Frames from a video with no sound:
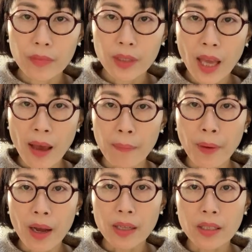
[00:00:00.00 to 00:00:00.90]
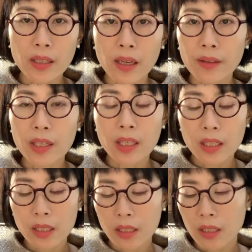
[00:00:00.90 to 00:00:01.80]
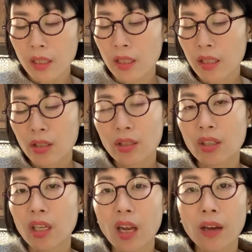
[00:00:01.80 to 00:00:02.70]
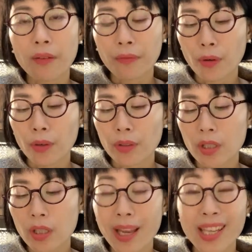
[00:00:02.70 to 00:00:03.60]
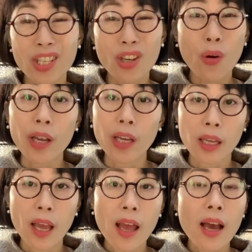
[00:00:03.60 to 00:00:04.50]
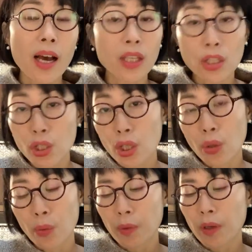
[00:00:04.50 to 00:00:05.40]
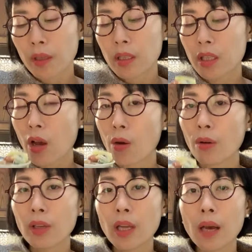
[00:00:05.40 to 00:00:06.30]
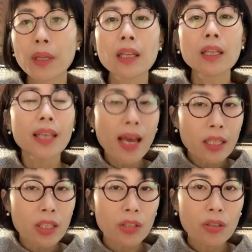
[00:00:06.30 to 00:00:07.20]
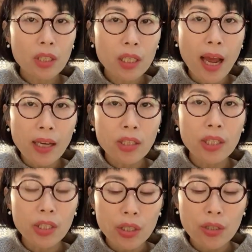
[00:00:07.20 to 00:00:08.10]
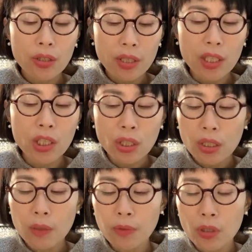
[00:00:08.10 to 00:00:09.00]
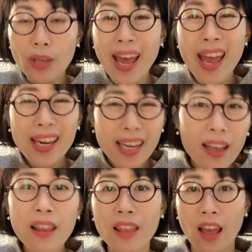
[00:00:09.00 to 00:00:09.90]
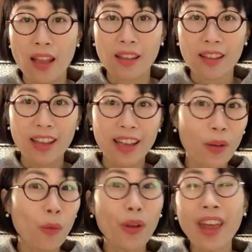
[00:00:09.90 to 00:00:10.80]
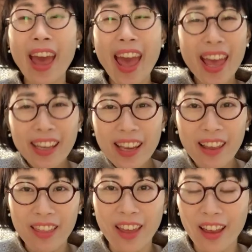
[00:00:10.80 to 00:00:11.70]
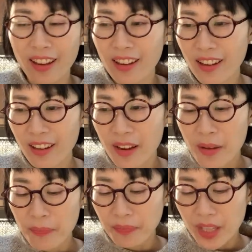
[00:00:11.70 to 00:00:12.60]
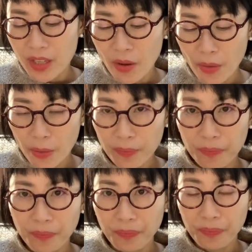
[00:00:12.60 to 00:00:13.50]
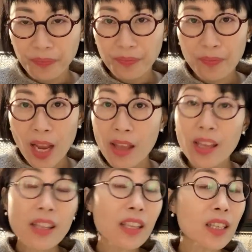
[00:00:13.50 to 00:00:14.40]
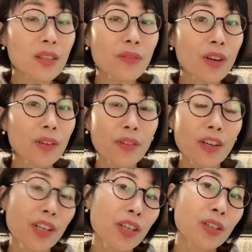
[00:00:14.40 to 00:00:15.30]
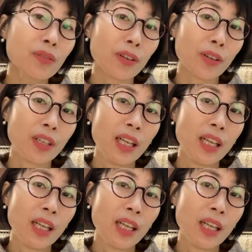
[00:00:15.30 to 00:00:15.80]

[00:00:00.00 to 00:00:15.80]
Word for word: yeah, but uh, this is just good enough for just enjoying as soup. So, I mean, yes, you can actually use this soup to anything, like with anything. So I think this is very, very useful.